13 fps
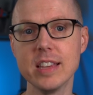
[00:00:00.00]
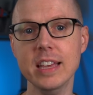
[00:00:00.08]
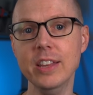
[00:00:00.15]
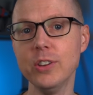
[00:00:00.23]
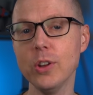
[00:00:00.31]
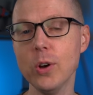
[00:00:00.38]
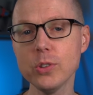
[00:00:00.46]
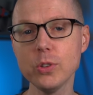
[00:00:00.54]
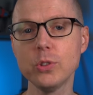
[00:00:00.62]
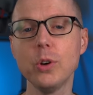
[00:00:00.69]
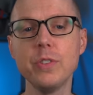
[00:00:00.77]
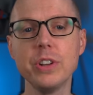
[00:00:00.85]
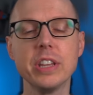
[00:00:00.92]
and also
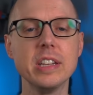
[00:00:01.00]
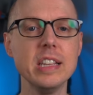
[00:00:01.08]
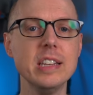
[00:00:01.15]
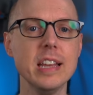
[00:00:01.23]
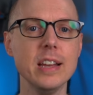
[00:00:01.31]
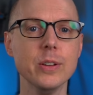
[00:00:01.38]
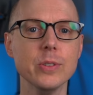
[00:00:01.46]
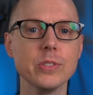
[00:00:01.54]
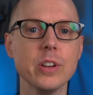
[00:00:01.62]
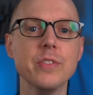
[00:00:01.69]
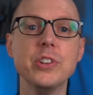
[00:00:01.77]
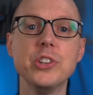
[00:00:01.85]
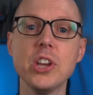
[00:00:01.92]
dove into the details
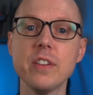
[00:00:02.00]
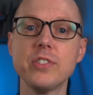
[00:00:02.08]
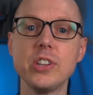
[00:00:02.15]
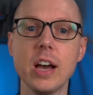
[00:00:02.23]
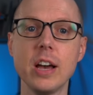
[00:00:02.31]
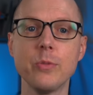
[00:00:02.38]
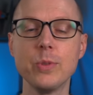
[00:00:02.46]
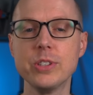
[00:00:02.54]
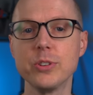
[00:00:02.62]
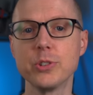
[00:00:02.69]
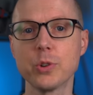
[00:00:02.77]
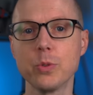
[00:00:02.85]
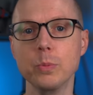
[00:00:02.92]
of the Jeff Dahn
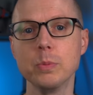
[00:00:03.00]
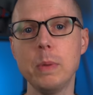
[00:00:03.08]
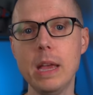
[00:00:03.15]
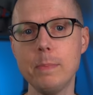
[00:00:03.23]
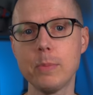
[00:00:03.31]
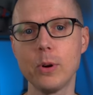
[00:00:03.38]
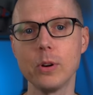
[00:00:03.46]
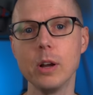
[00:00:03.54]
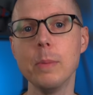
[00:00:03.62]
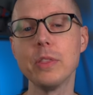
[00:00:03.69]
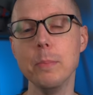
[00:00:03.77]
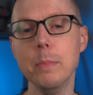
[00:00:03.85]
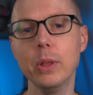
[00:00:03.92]
Research Group's paper
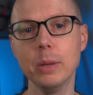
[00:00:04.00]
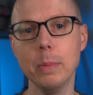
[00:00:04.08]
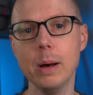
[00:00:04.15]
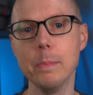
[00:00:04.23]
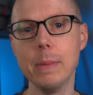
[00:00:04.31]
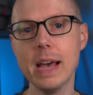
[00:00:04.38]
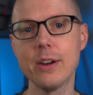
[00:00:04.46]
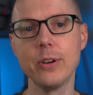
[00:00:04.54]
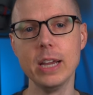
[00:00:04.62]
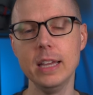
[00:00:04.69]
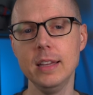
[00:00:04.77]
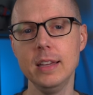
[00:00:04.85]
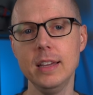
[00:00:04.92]
about the Million Mile
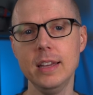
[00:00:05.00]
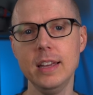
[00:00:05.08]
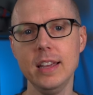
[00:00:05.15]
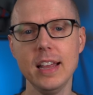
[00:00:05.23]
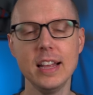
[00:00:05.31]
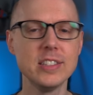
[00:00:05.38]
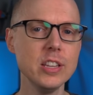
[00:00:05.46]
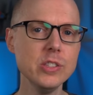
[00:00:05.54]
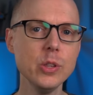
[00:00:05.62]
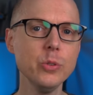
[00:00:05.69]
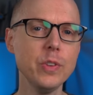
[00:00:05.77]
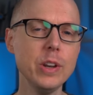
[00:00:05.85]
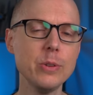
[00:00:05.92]
Battery. And since
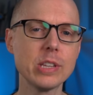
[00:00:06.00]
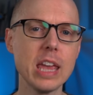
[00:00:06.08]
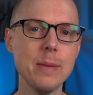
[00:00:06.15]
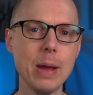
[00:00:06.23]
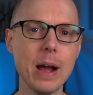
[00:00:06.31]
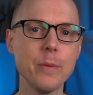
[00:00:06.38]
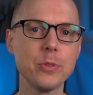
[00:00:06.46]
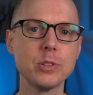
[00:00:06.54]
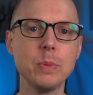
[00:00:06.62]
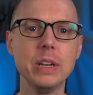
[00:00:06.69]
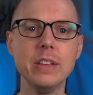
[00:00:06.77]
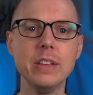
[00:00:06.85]
those videos came out, there's been